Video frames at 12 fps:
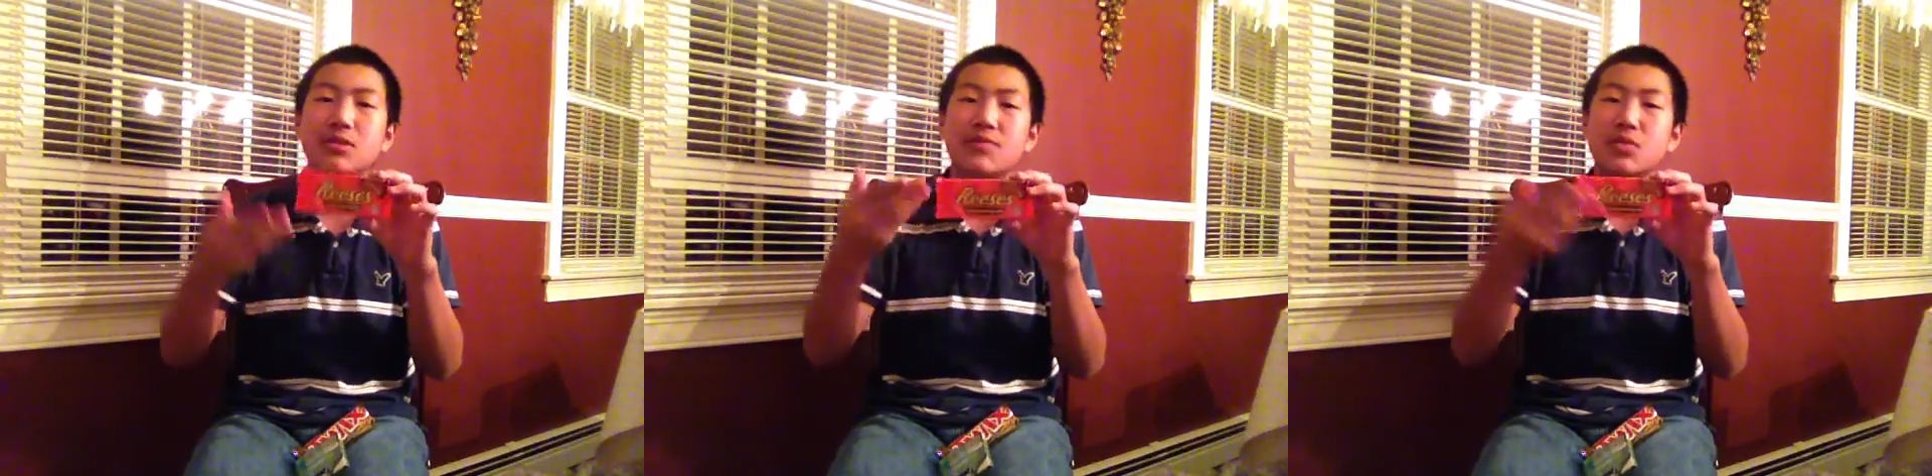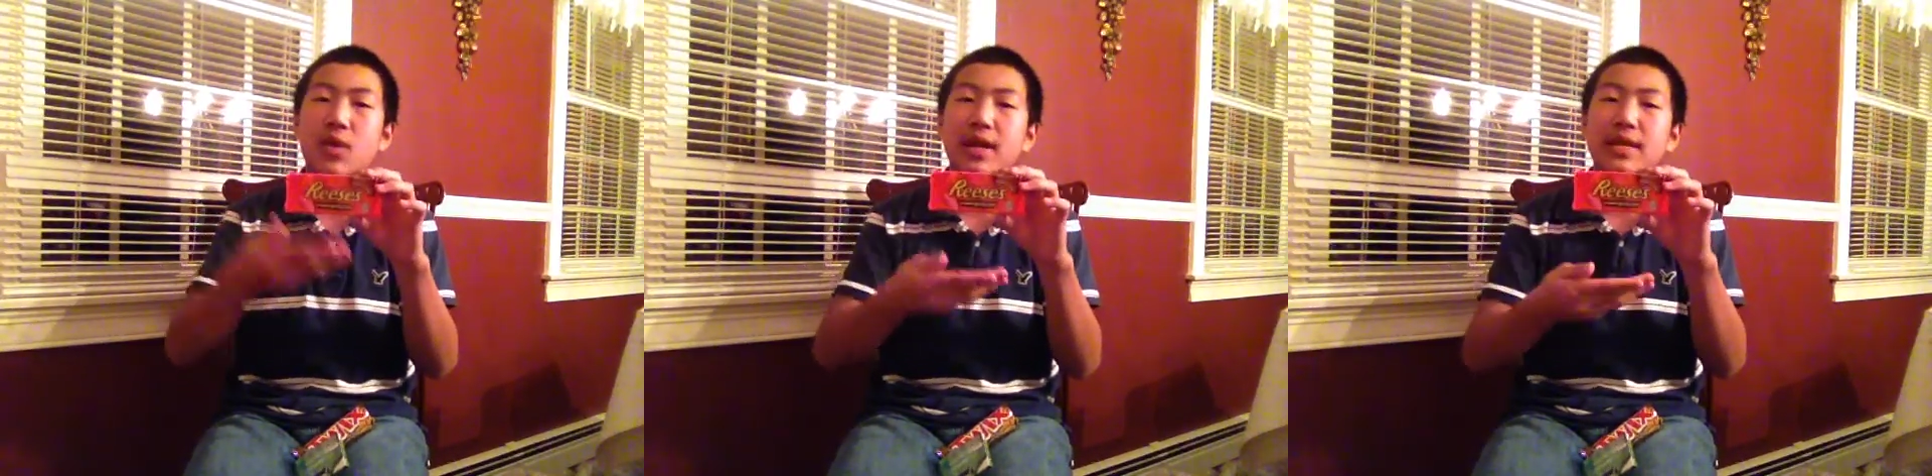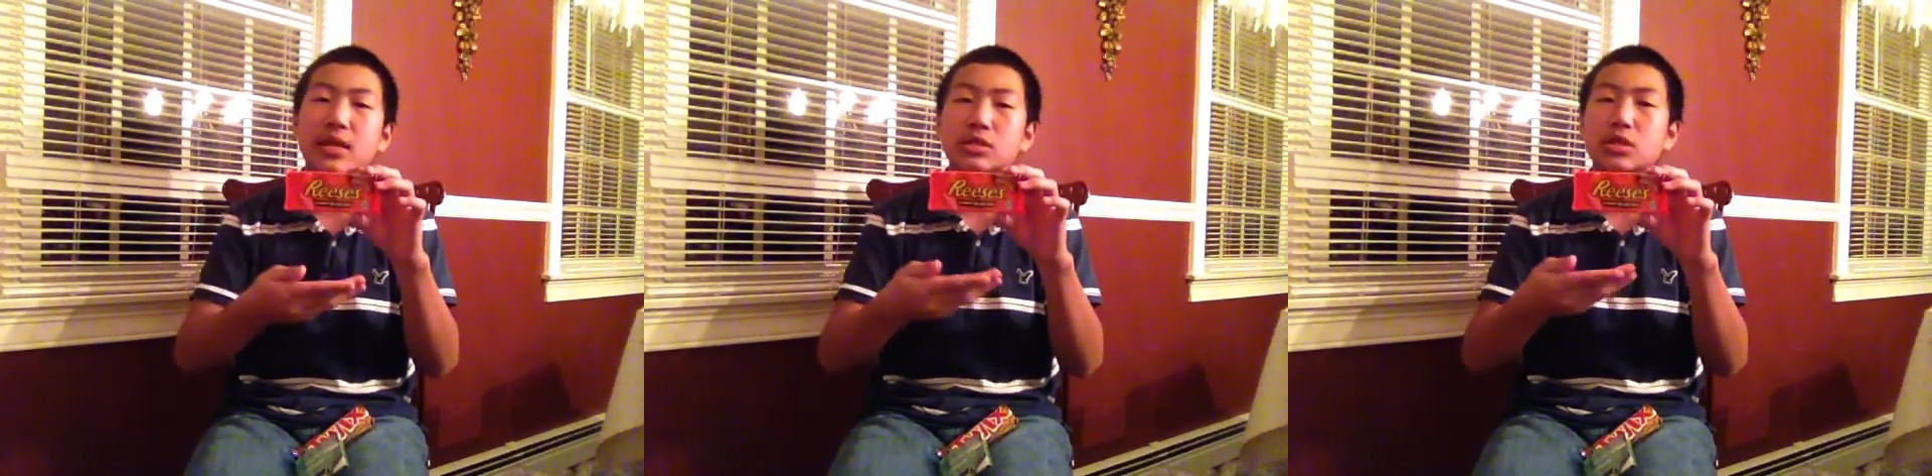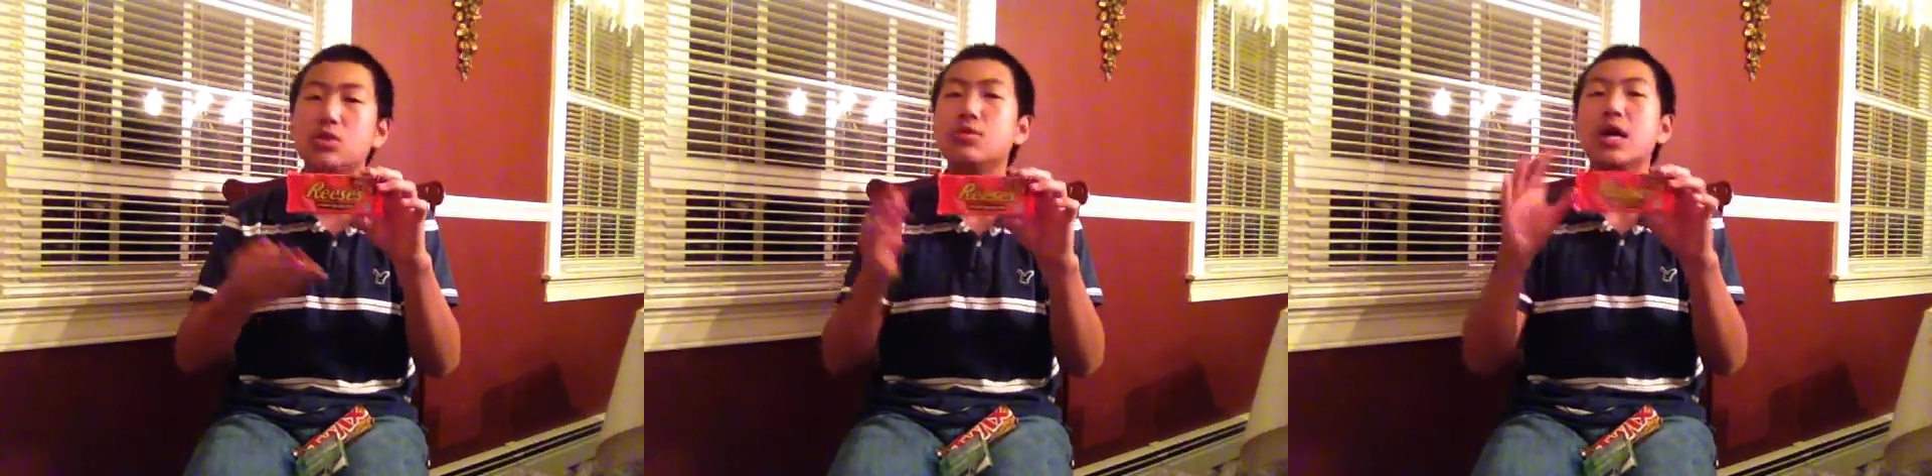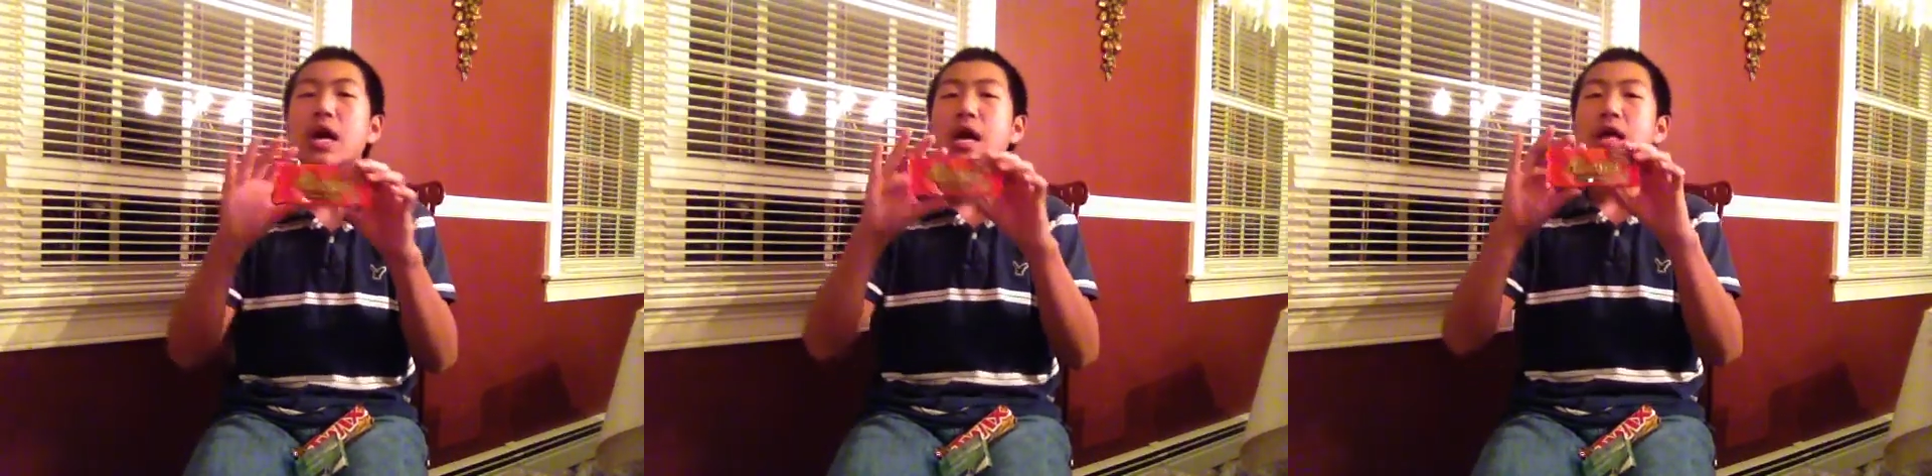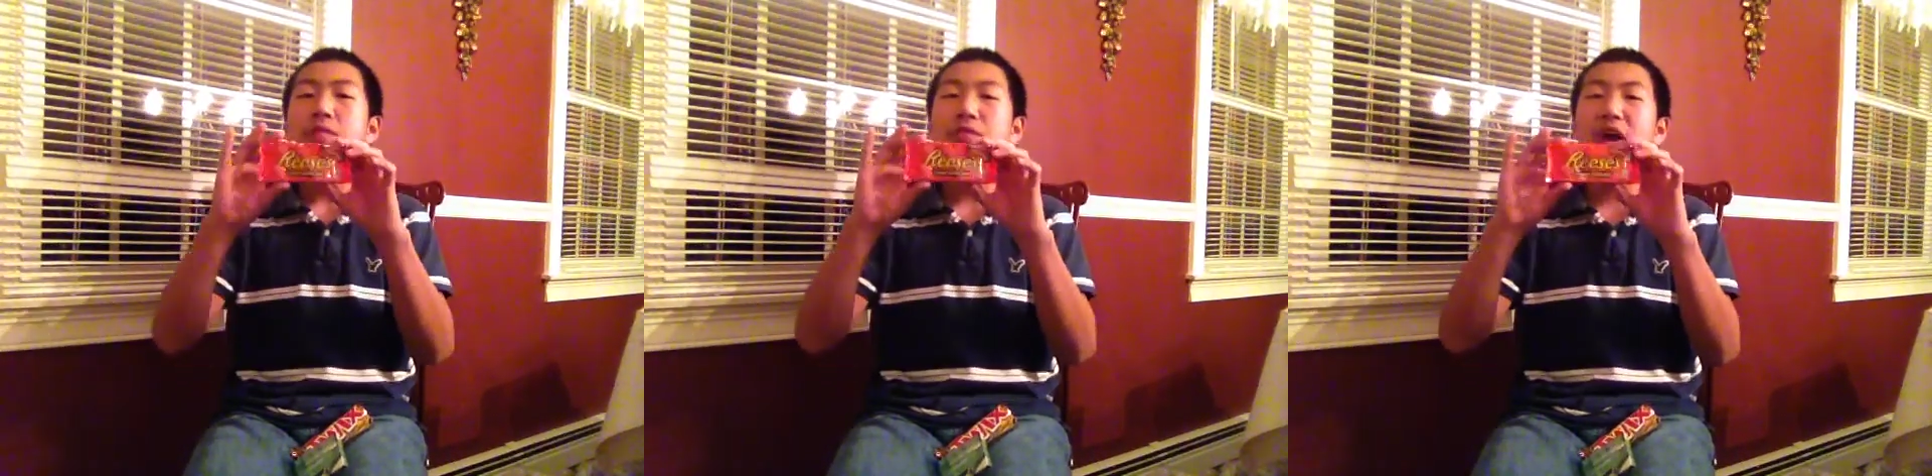So if you want to get two,
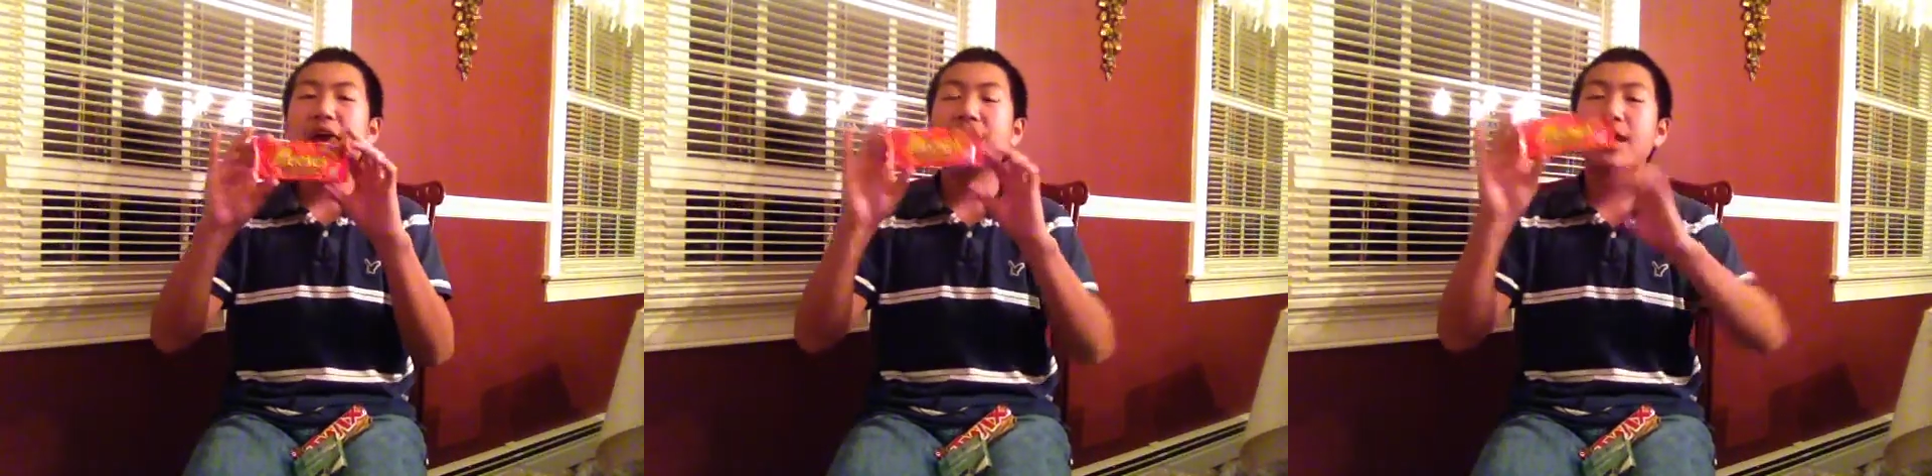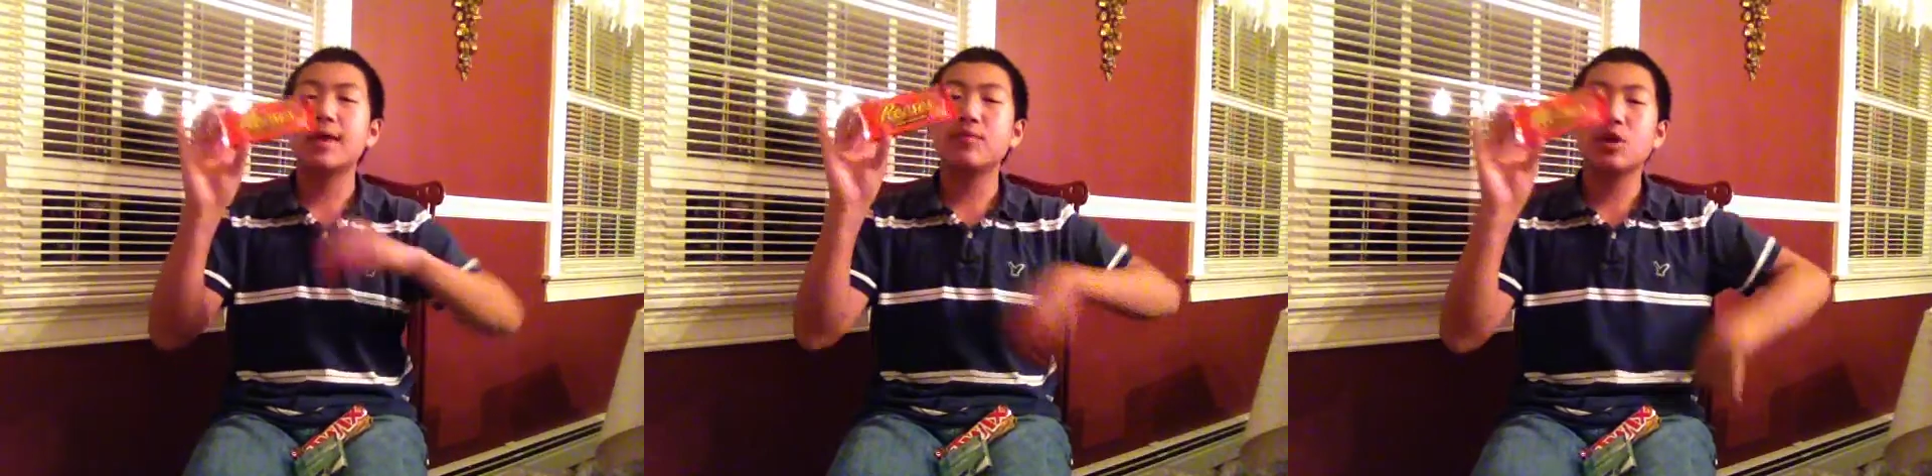then um,